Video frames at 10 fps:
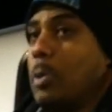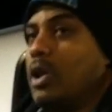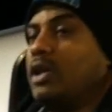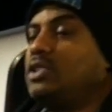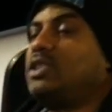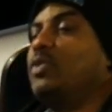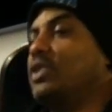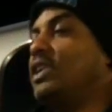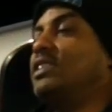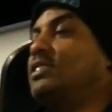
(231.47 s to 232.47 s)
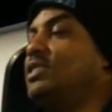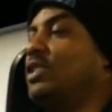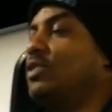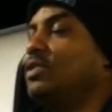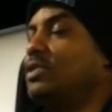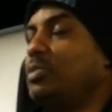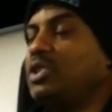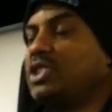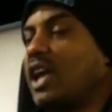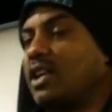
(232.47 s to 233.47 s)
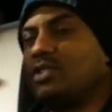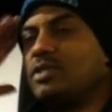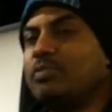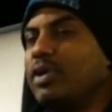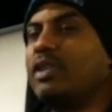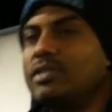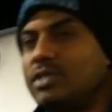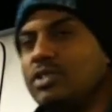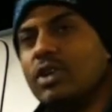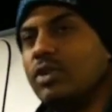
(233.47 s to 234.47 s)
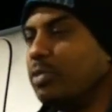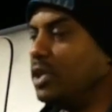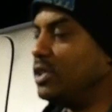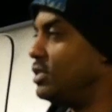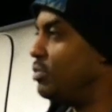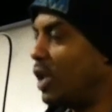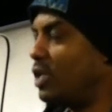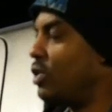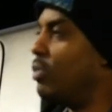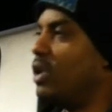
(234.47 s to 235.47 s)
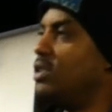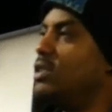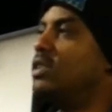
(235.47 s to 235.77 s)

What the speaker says: And I just don't get it, you know. Right. I mean, shout out to them brothers, you know, I mean, make your money.